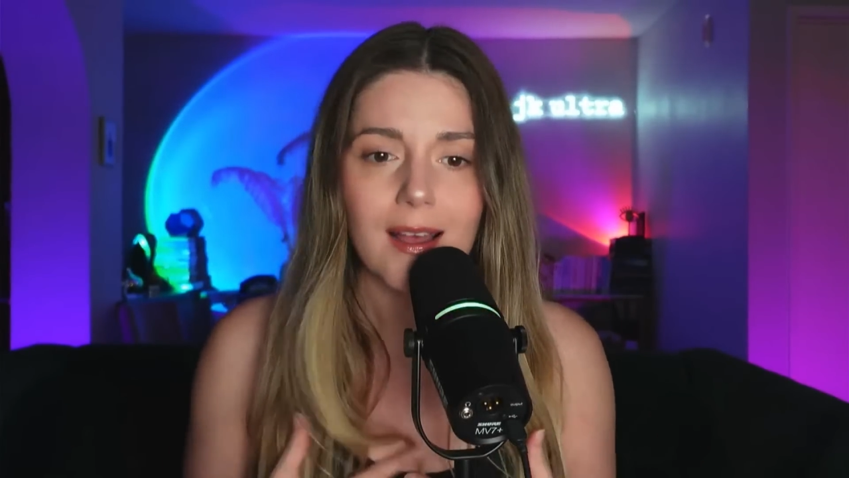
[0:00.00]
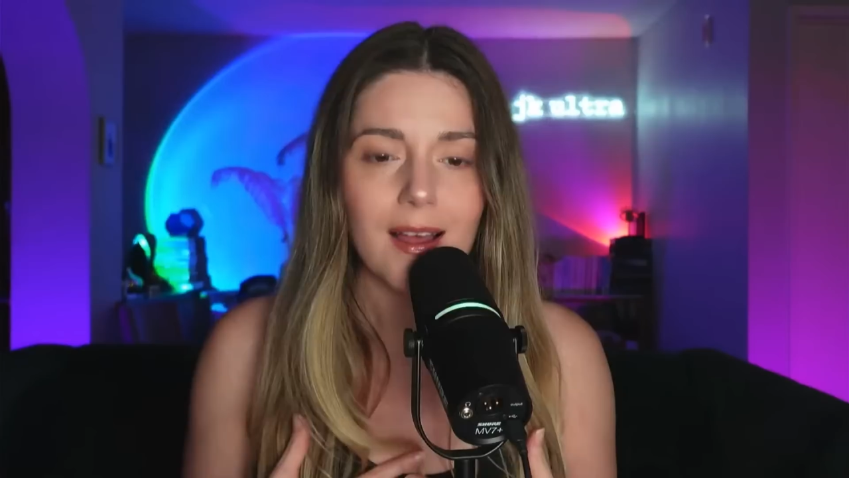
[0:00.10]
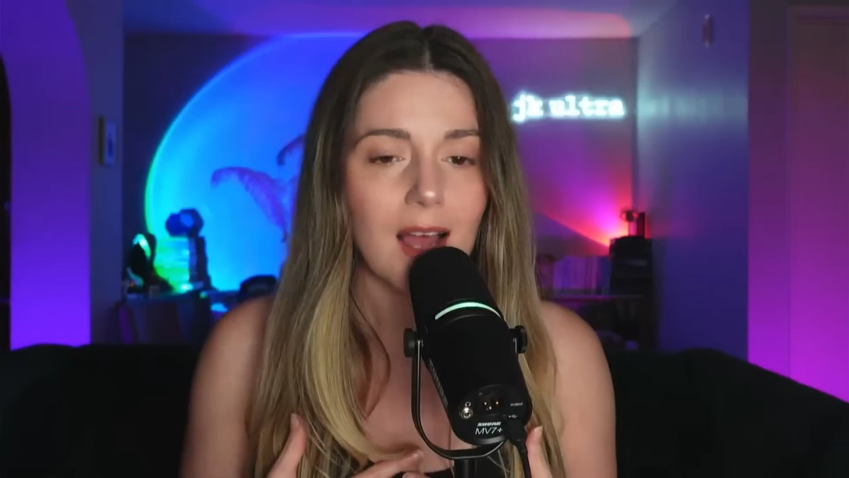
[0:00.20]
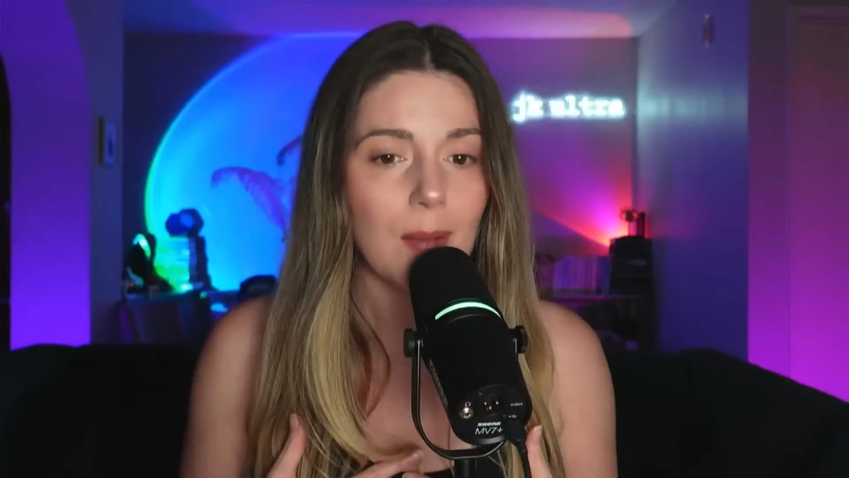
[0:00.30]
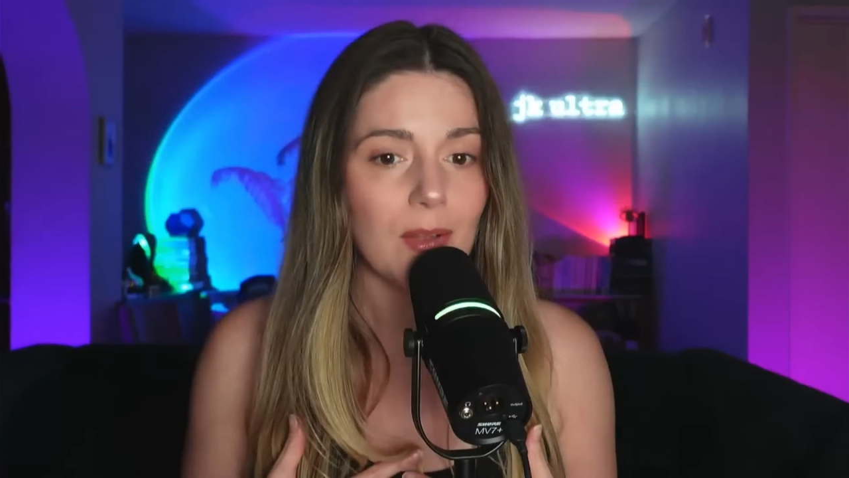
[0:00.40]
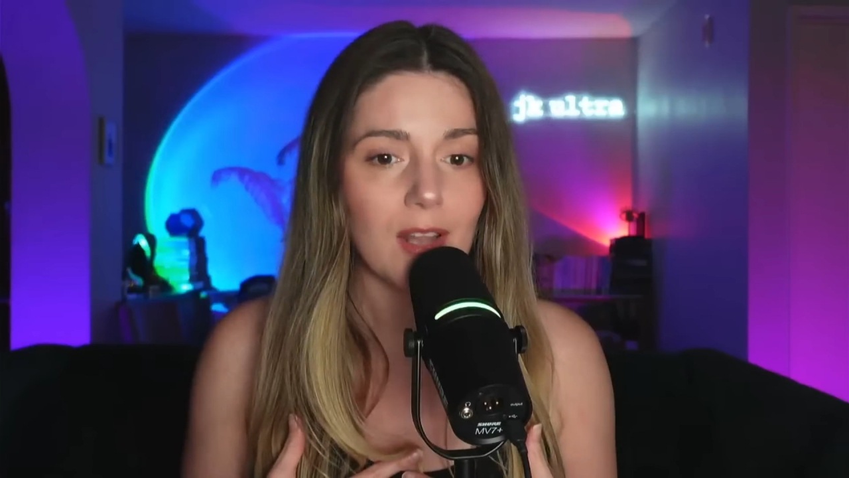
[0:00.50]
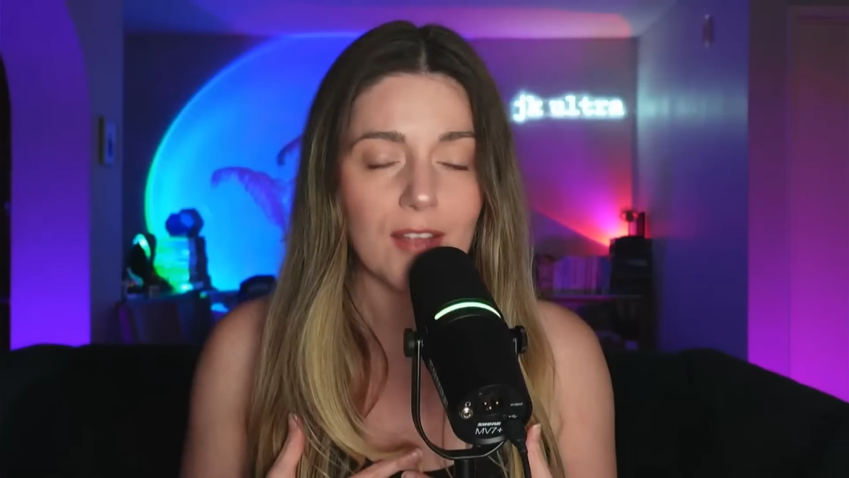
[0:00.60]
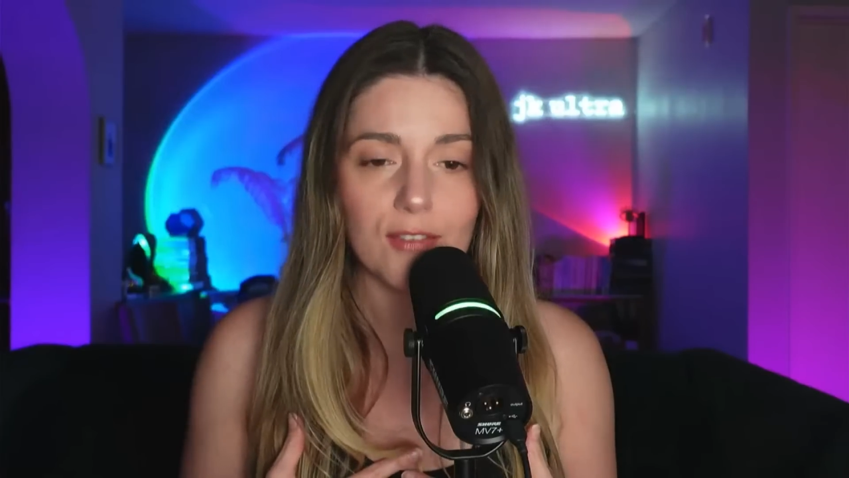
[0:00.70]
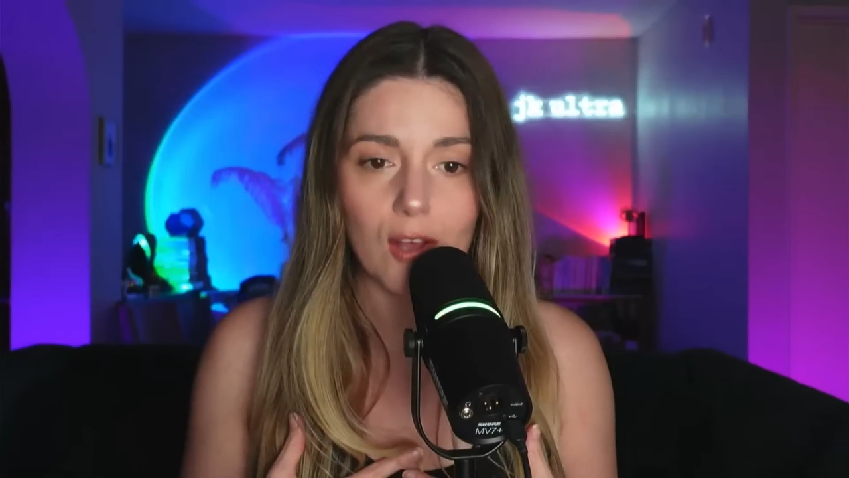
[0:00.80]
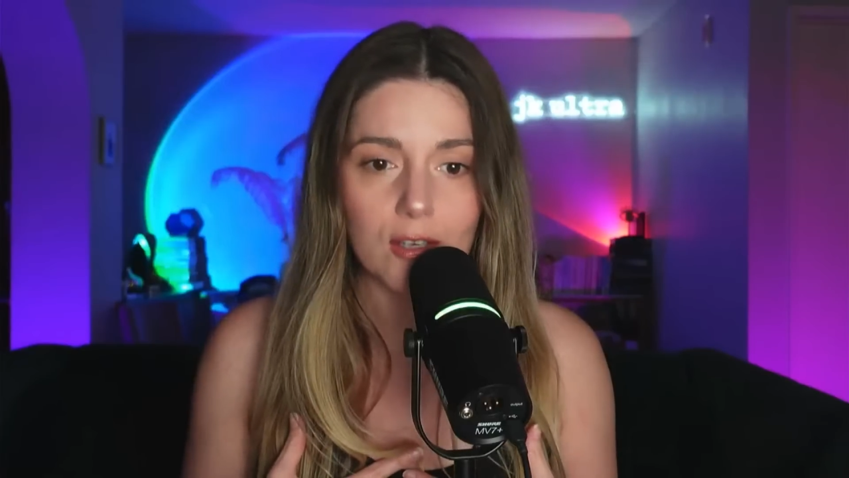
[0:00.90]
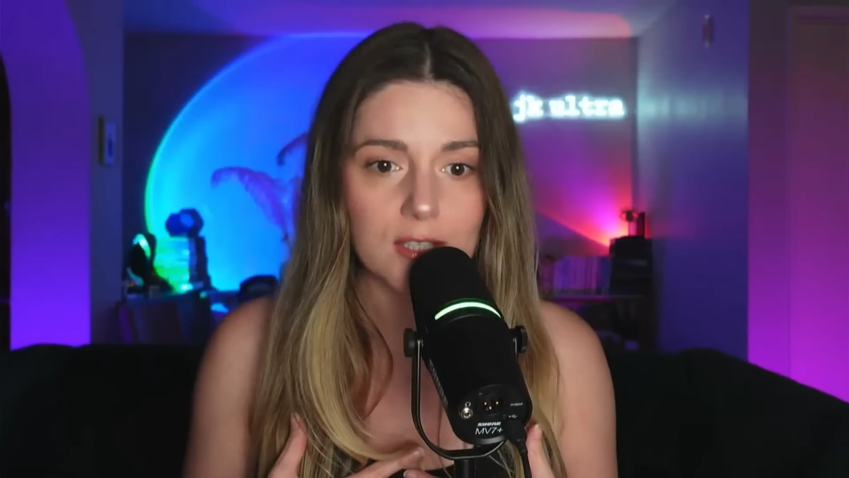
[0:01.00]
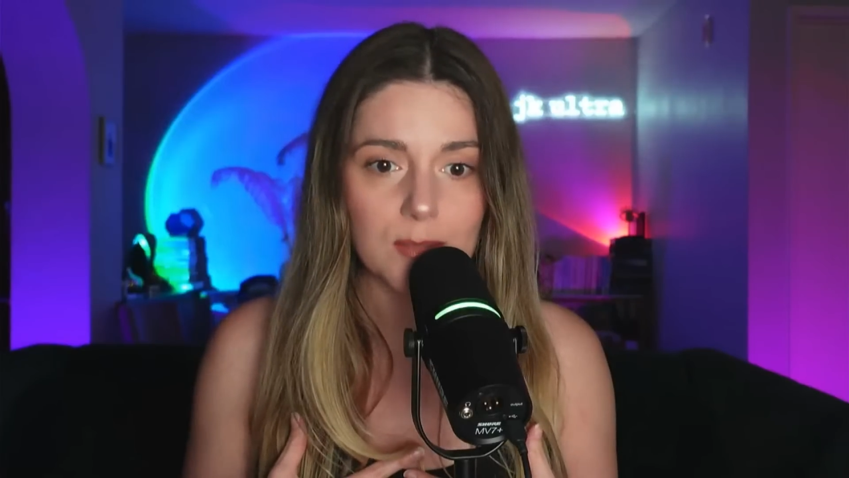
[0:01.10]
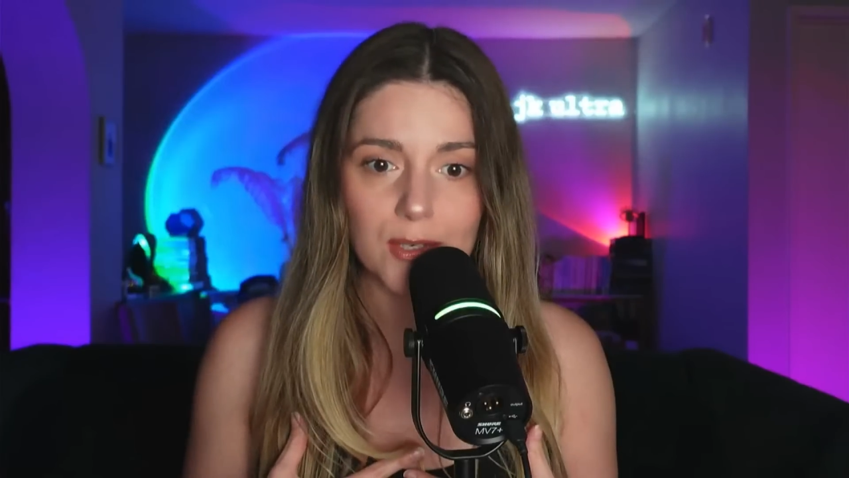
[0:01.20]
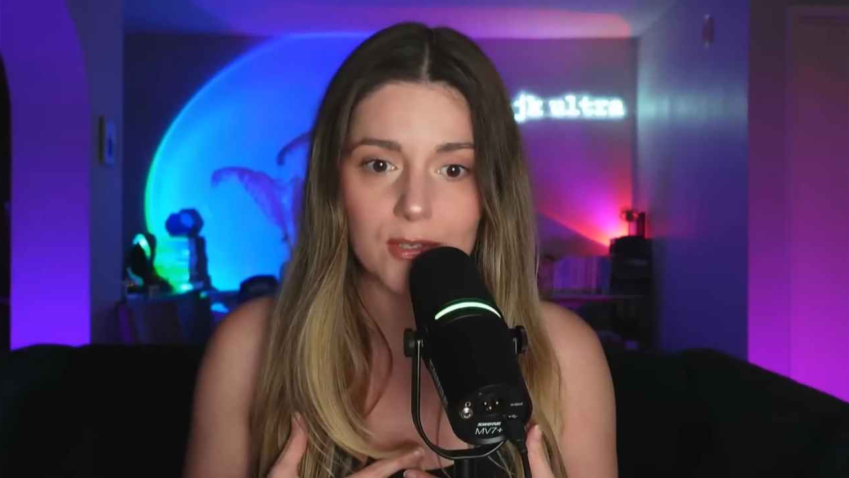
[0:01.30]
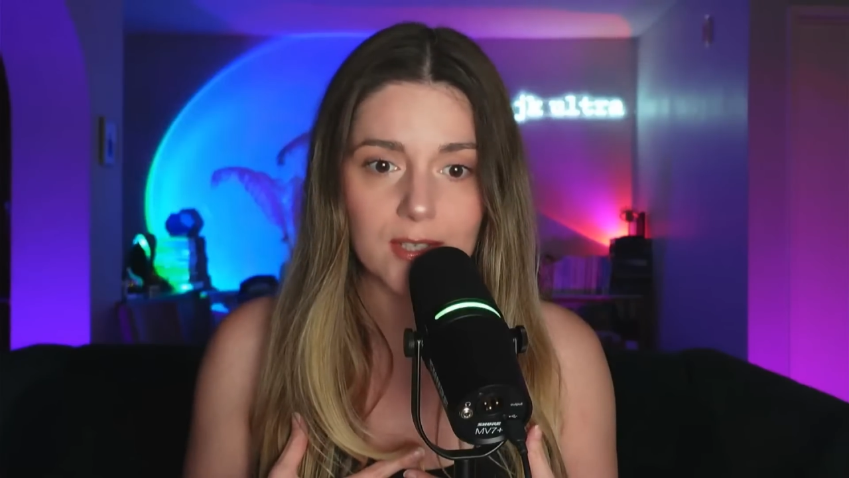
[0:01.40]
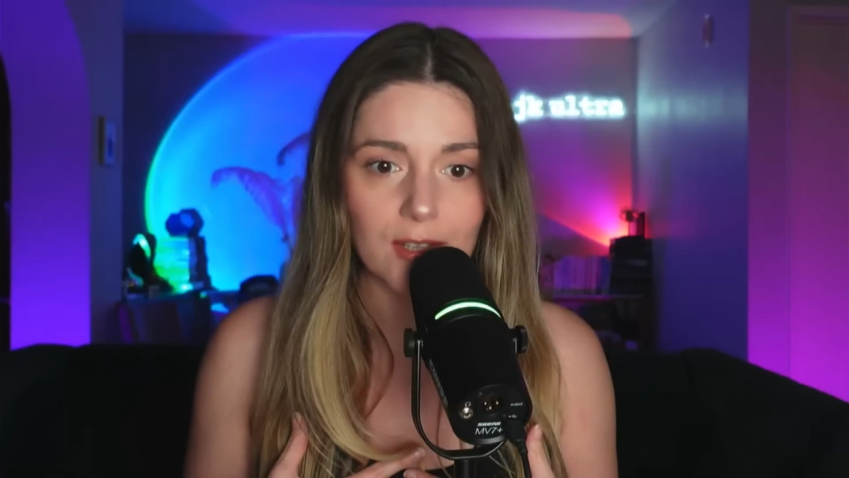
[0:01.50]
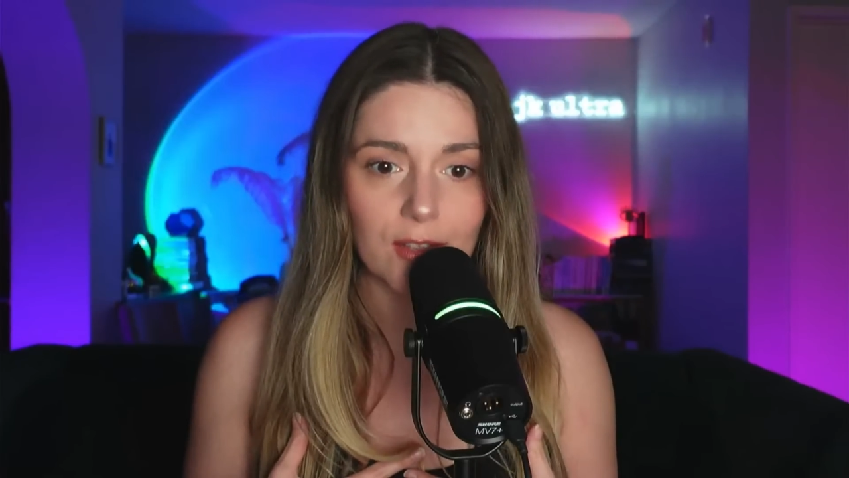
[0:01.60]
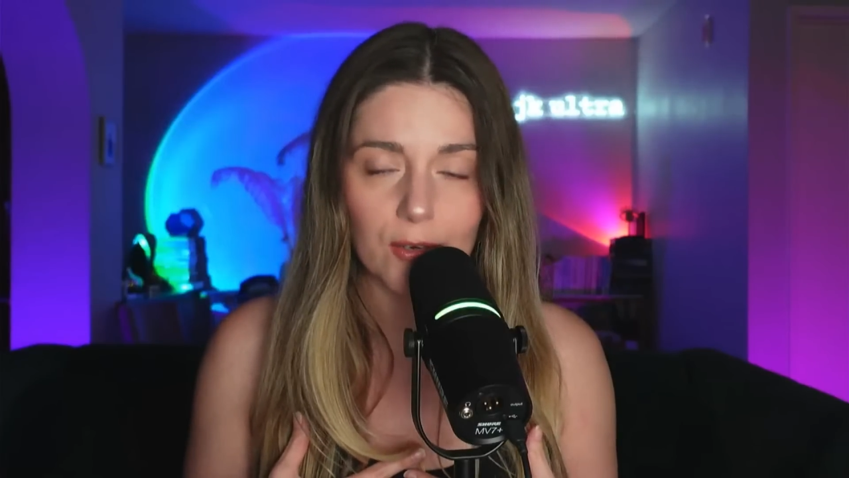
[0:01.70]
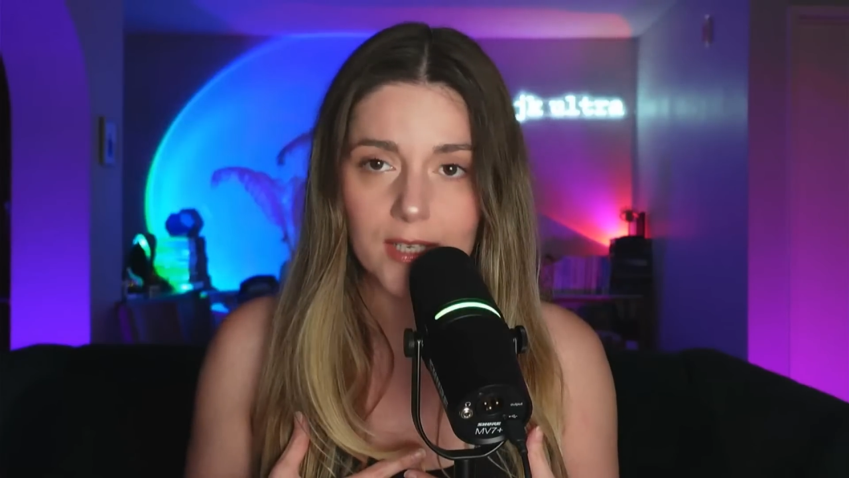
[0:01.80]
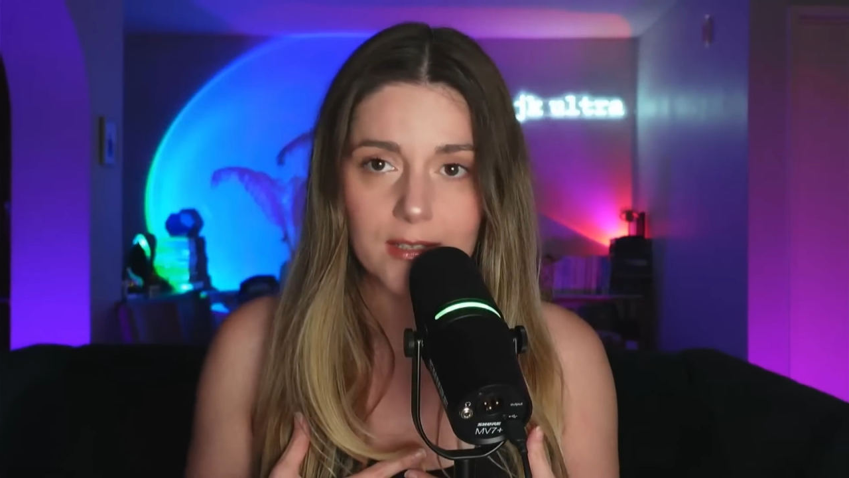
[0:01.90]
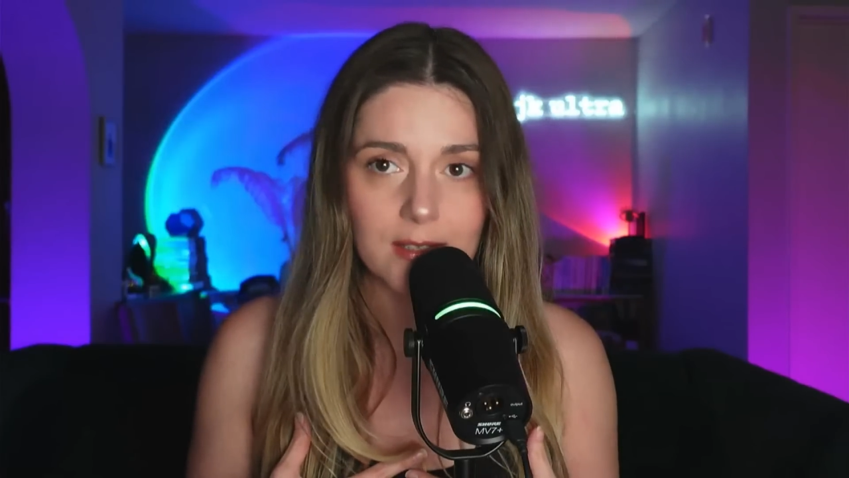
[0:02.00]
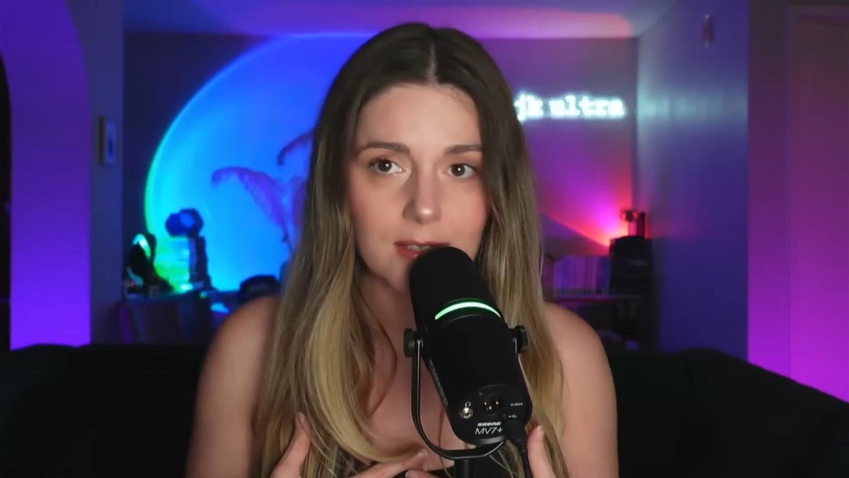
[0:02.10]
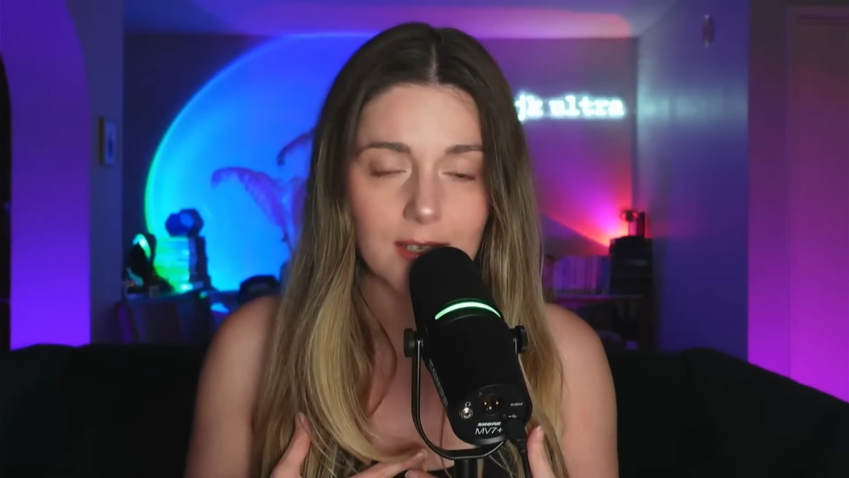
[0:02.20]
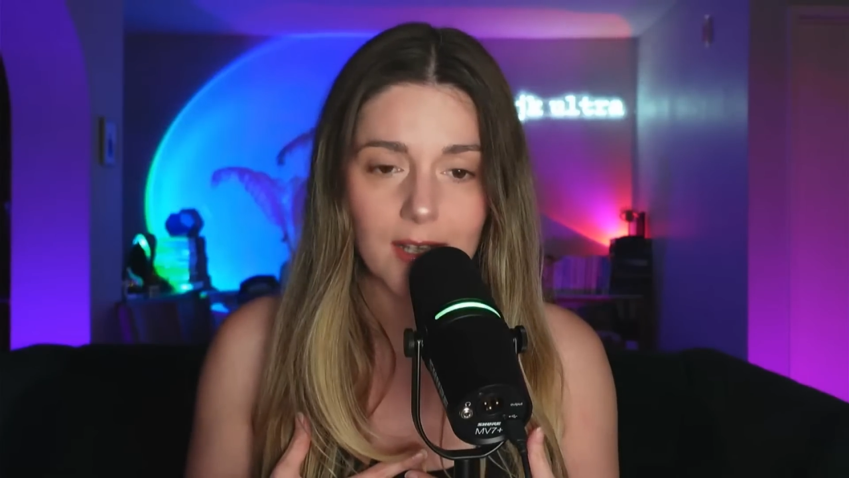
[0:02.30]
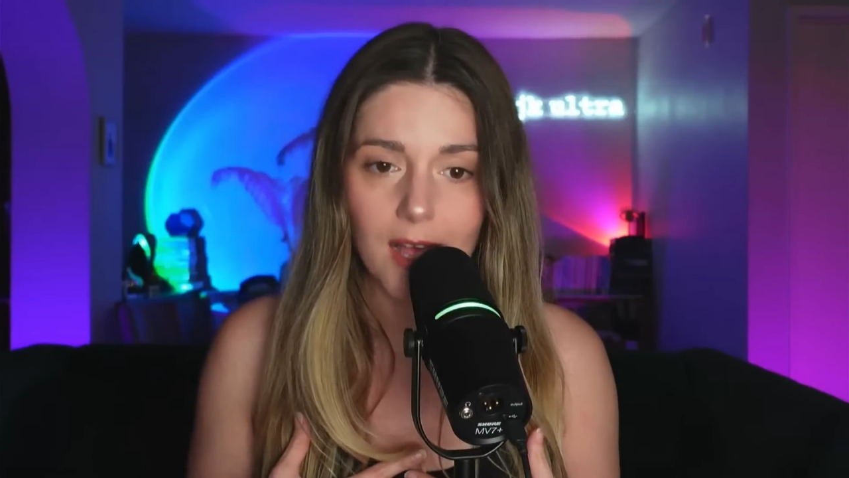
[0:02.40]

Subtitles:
I'm a lifelong conspiracy theorist.